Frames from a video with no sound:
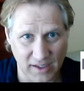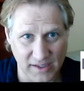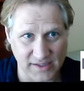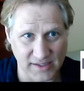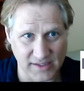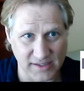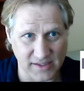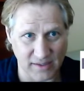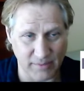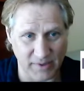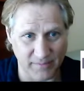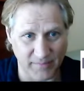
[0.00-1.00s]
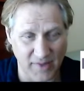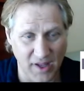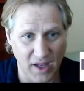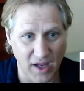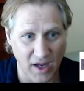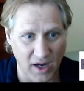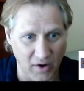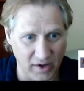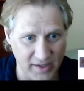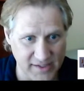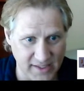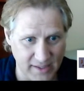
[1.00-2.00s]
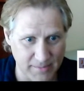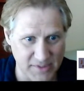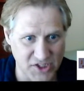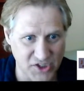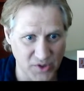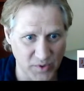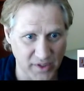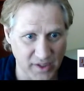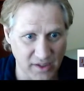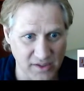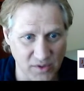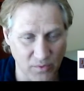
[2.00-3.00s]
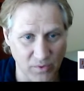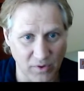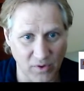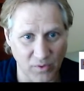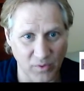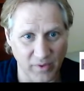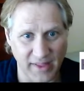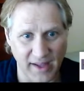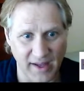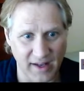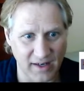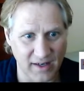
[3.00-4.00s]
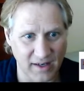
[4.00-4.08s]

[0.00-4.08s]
Let's get this up here. All right, let's get image 2 in here. So we'll go with that.